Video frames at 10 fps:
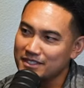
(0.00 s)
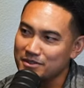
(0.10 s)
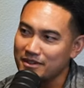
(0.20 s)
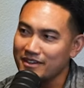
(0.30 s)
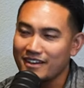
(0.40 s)

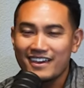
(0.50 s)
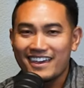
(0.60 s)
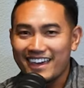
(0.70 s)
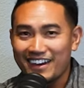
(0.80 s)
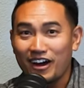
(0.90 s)
Sweet.
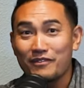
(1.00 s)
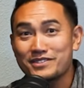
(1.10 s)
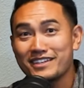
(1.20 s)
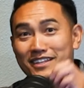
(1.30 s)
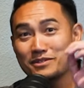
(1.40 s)
And
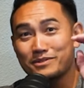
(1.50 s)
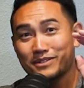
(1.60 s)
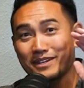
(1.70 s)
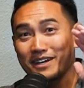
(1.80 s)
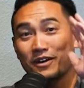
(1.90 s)
obviously this
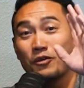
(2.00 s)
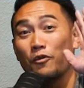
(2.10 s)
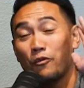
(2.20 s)
was a